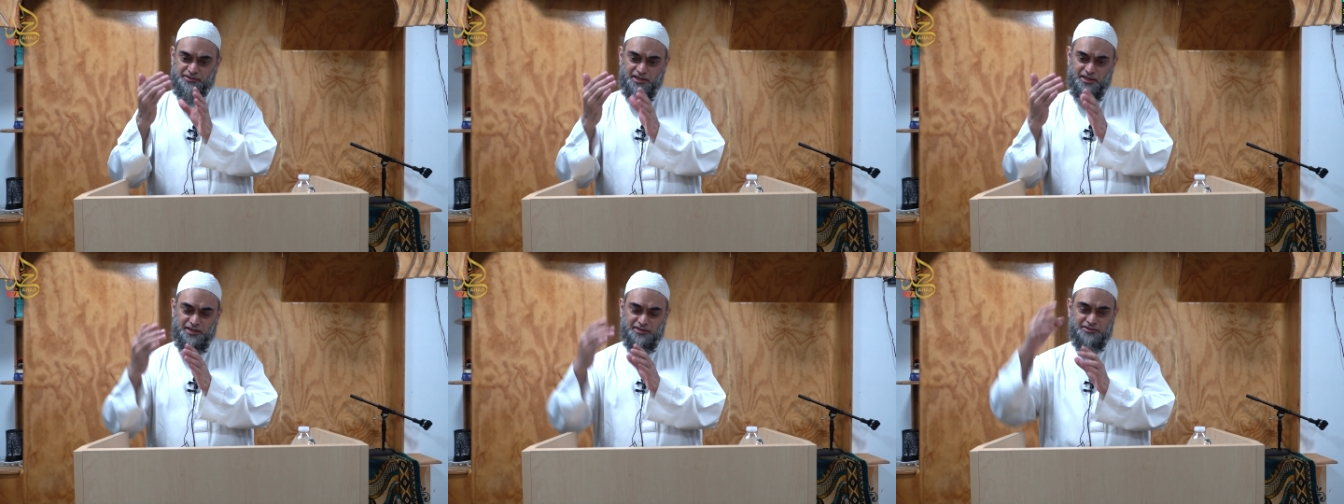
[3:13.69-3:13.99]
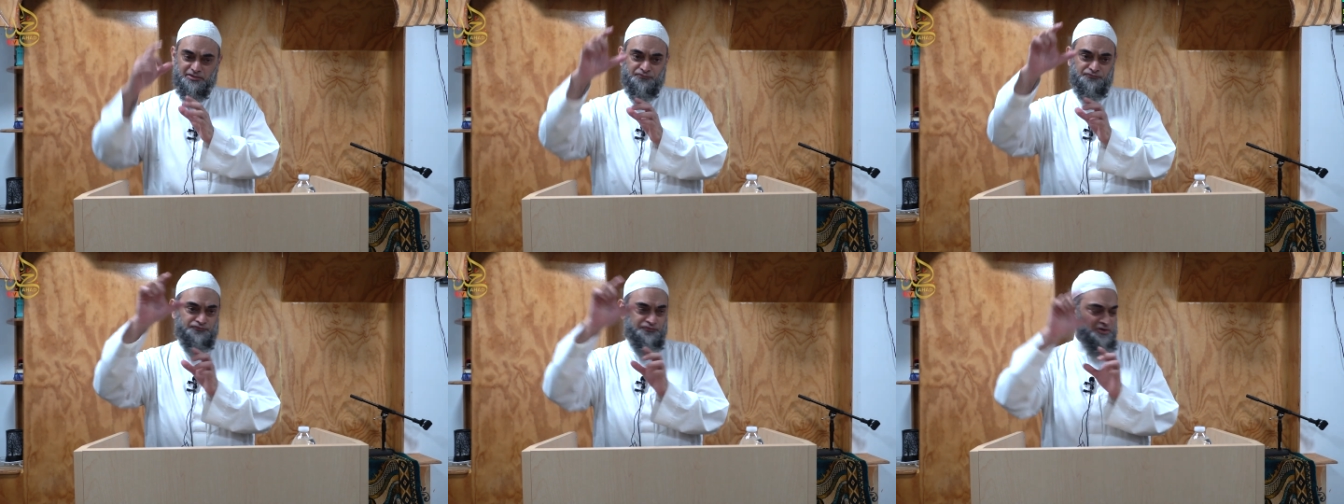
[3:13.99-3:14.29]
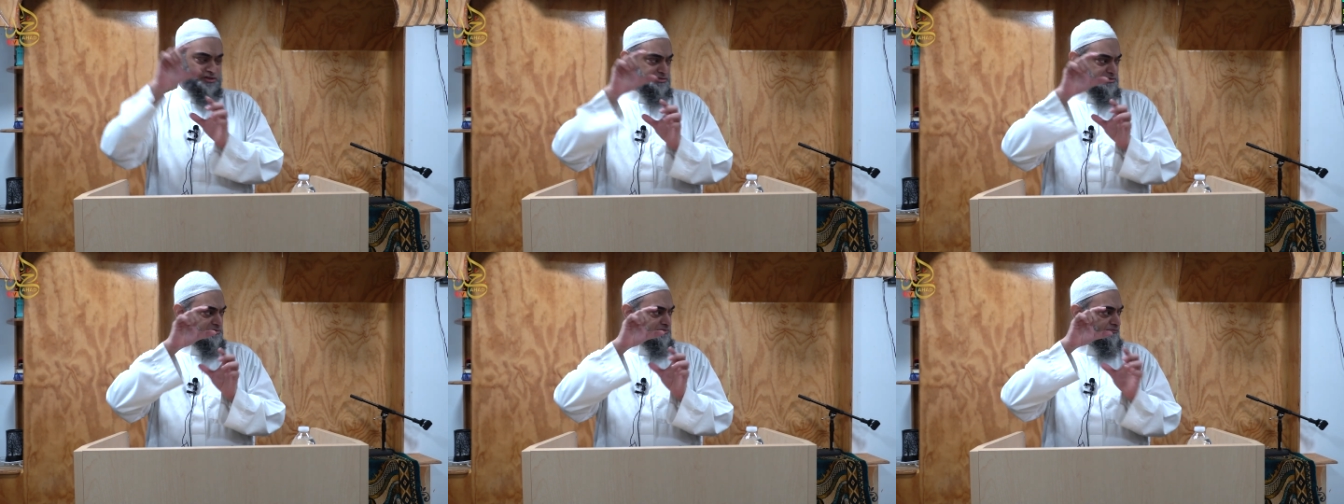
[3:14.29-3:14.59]
in the
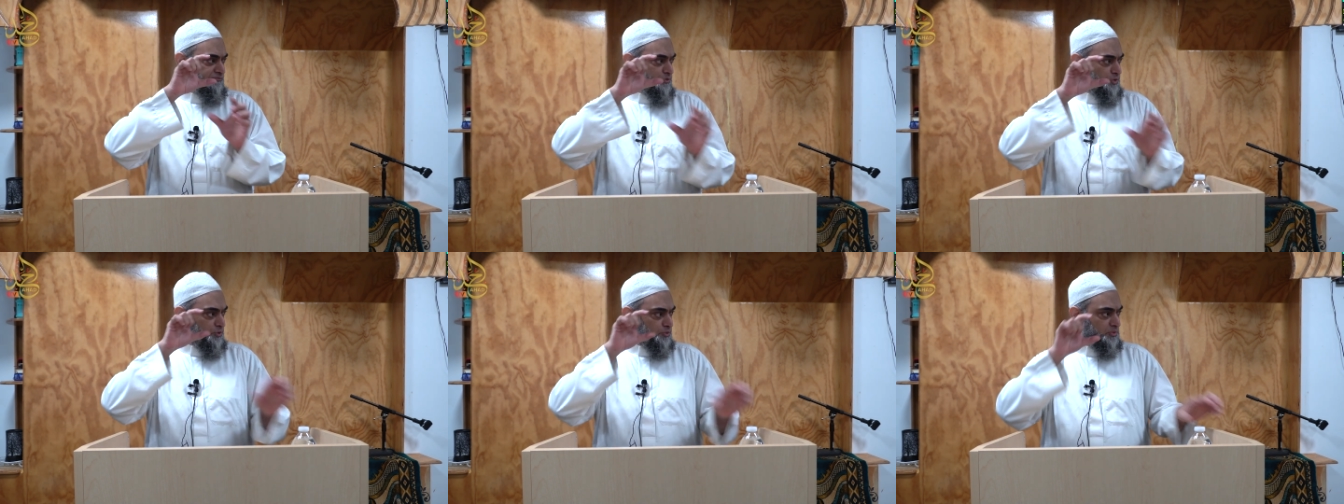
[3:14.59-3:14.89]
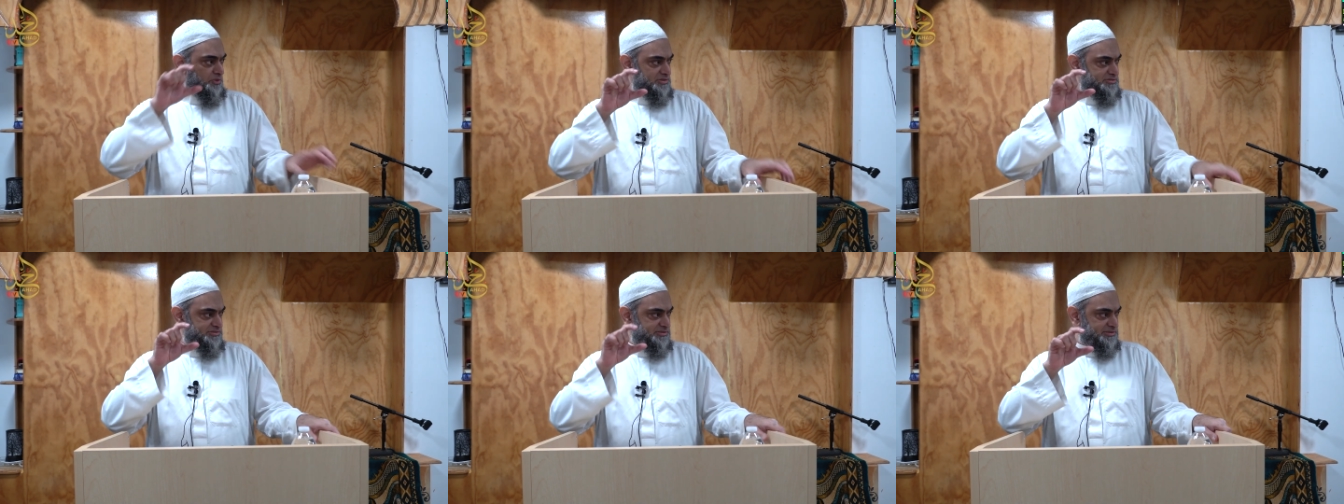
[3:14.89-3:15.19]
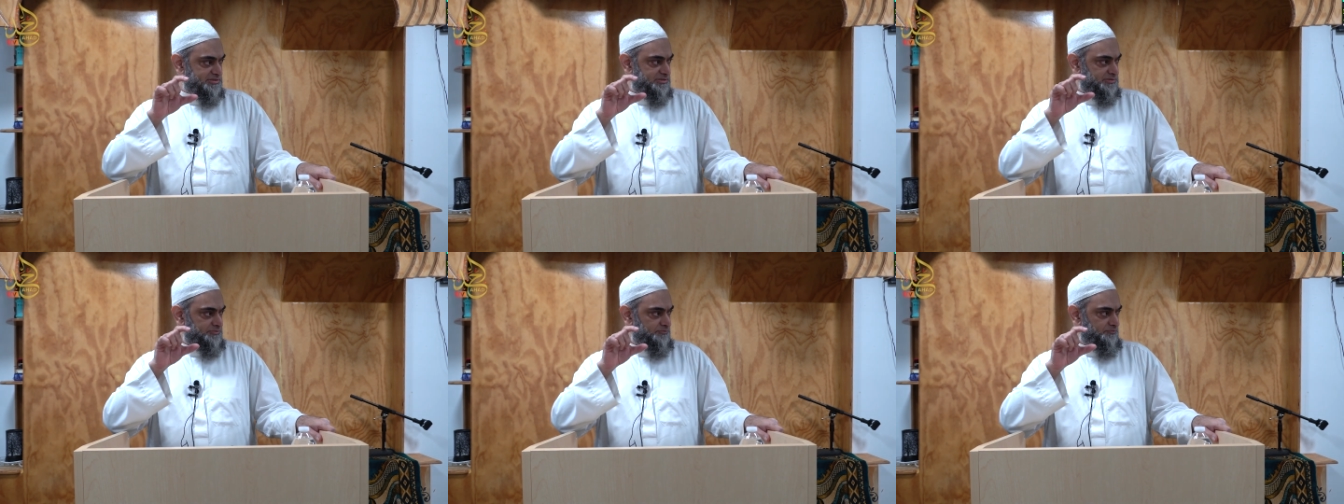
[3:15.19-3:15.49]
first few
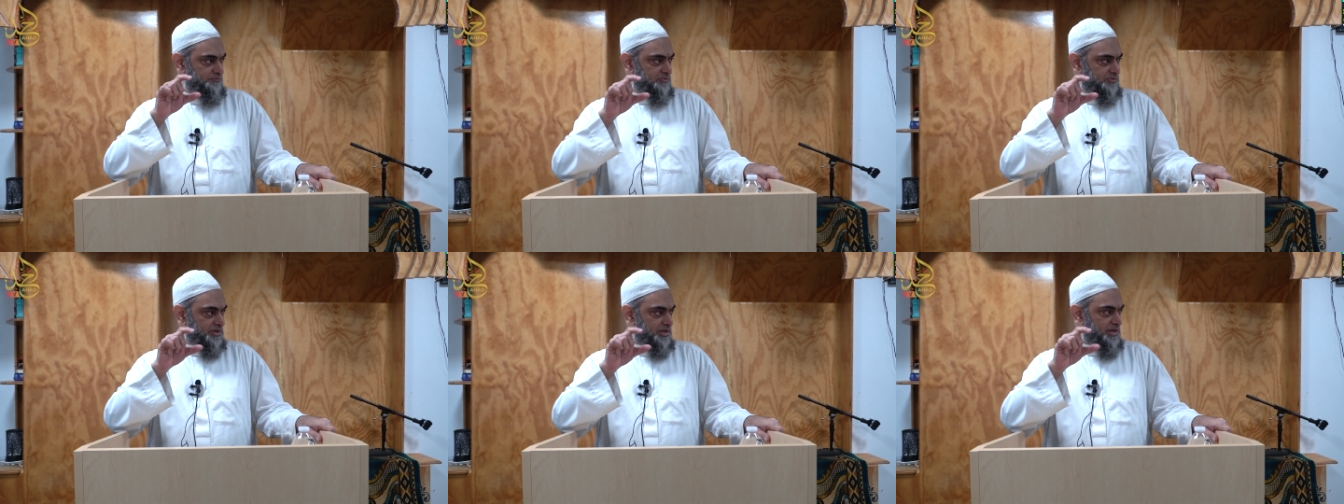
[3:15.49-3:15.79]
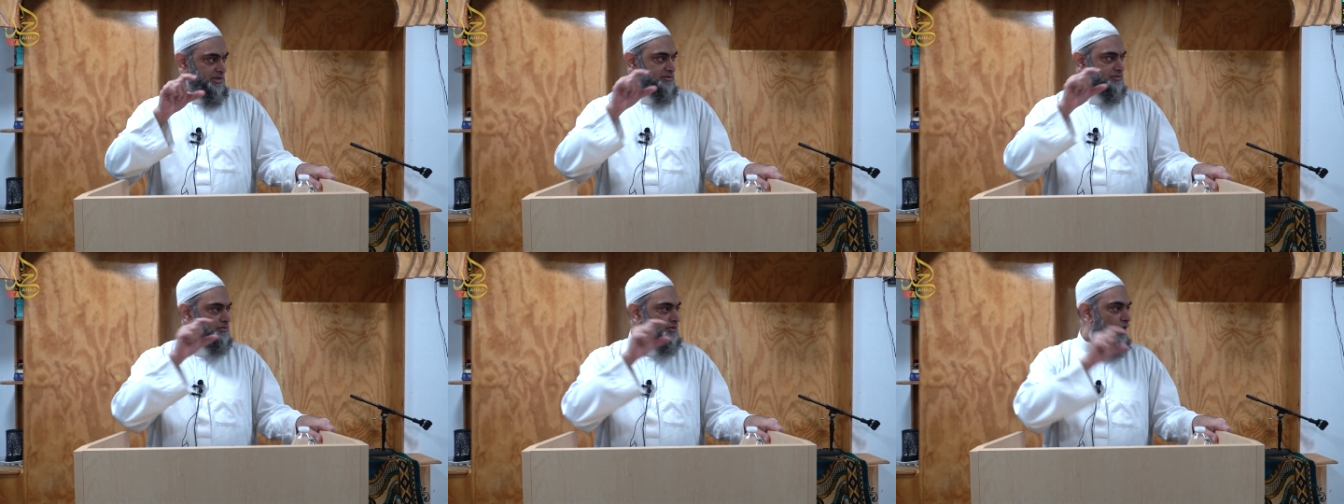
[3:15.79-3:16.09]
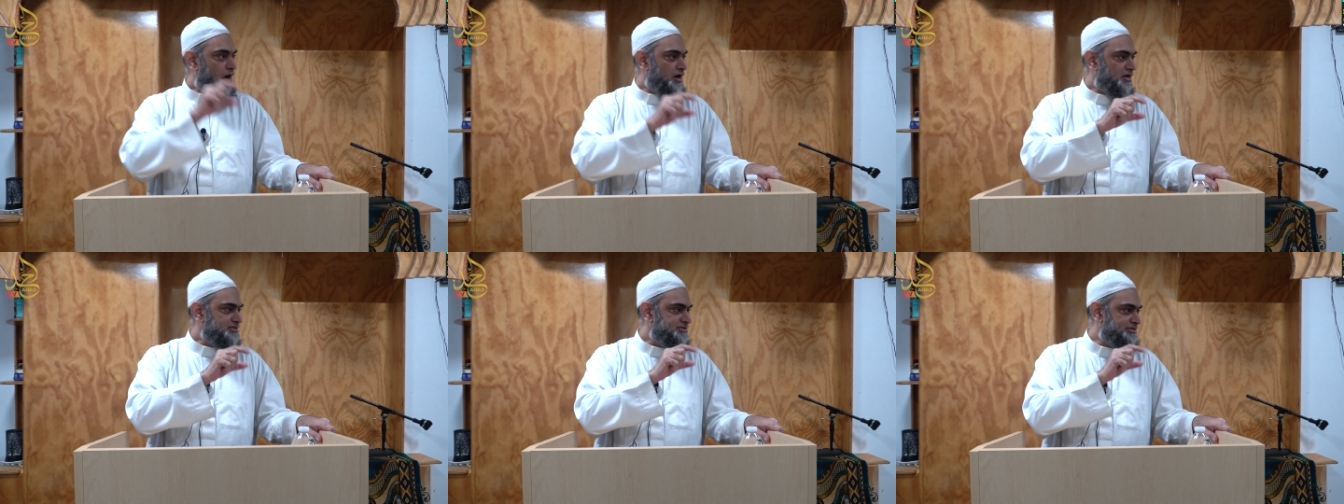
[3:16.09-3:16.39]
verses, it
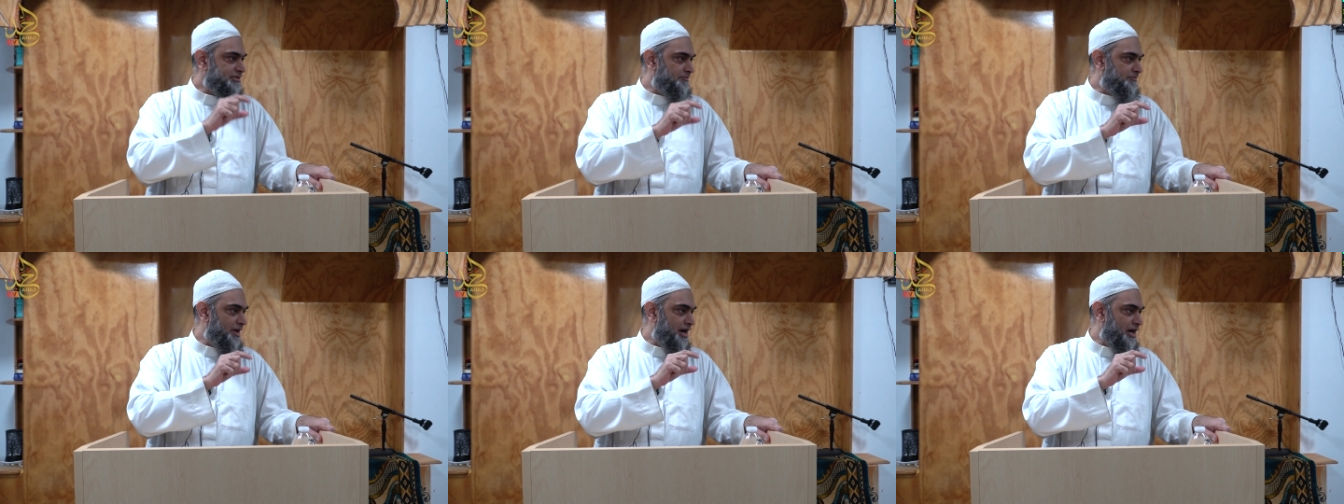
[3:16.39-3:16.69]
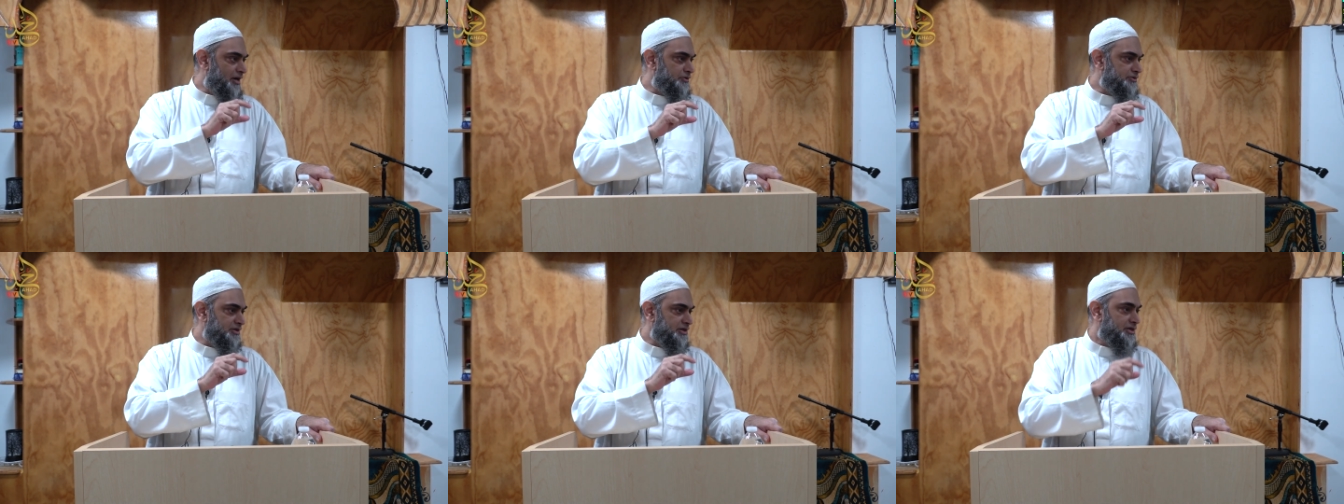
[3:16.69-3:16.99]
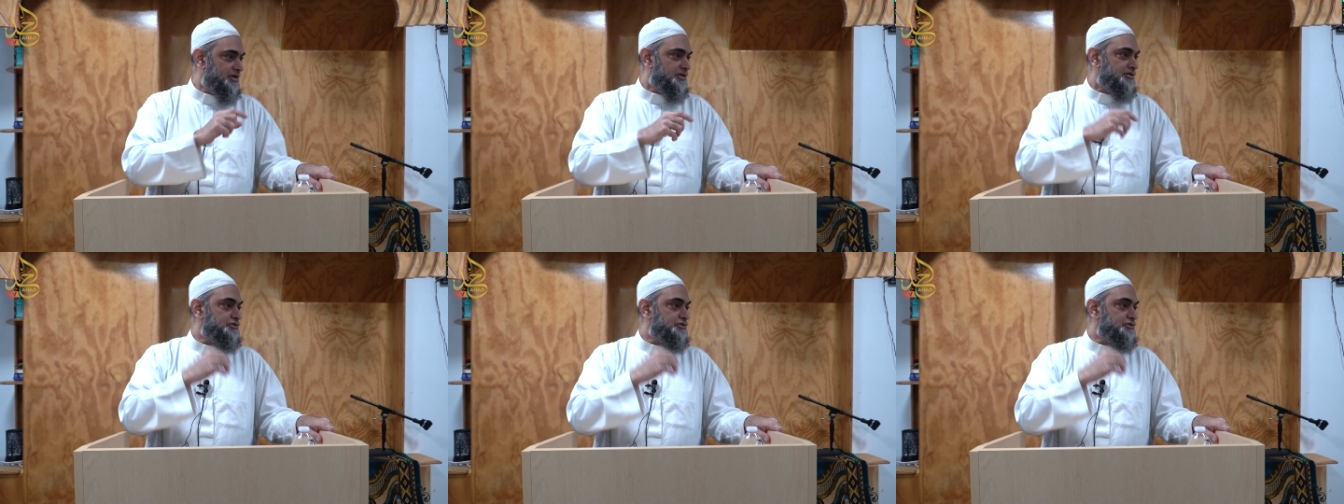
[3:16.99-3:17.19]
talks about